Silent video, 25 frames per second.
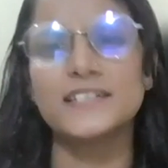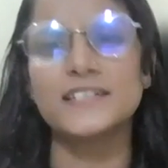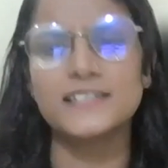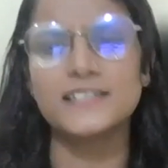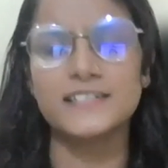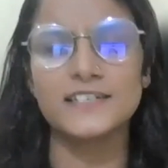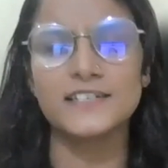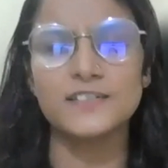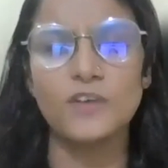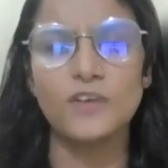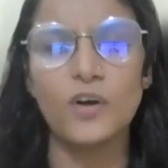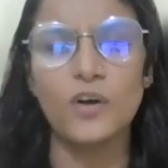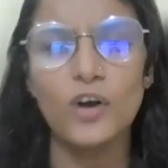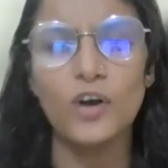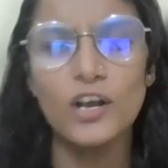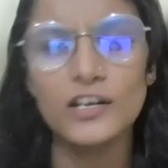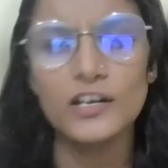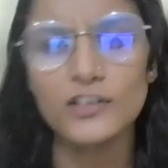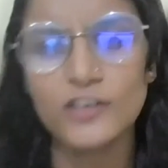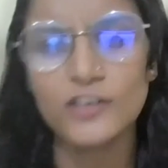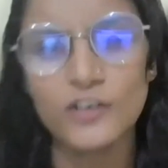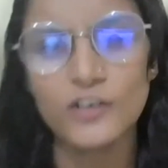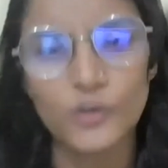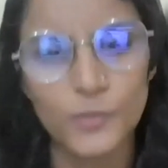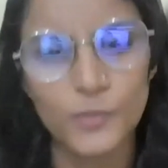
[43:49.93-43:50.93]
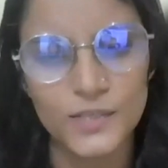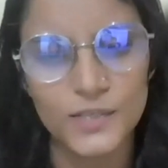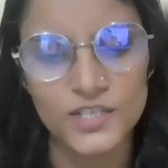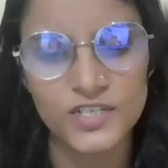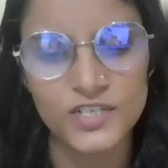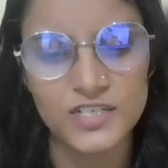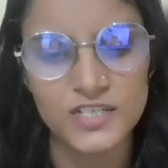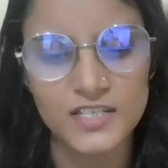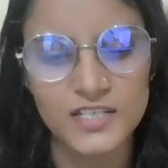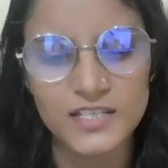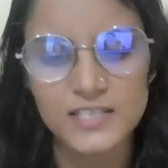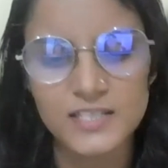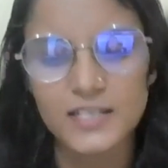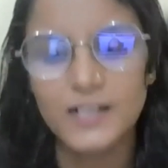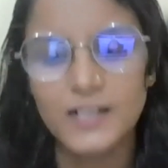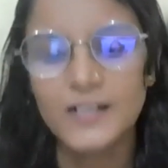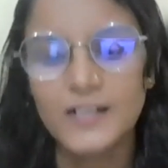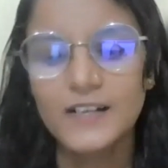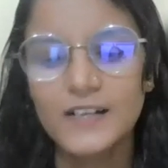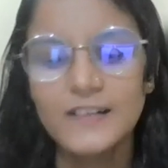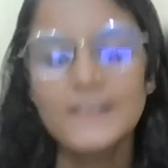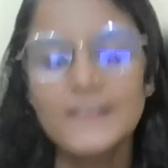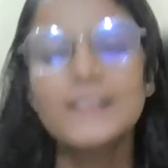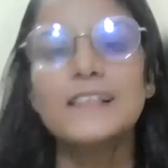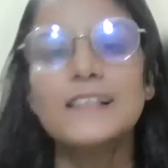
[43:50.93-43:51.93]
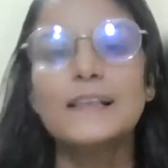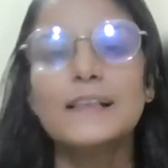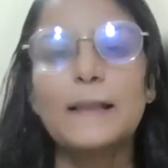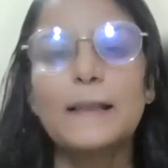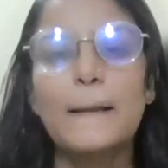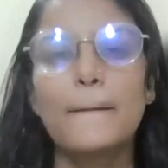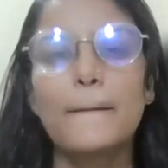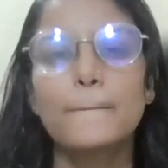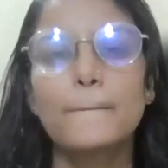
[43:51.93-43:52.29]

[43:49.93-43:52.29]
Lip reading: discuss all your questions.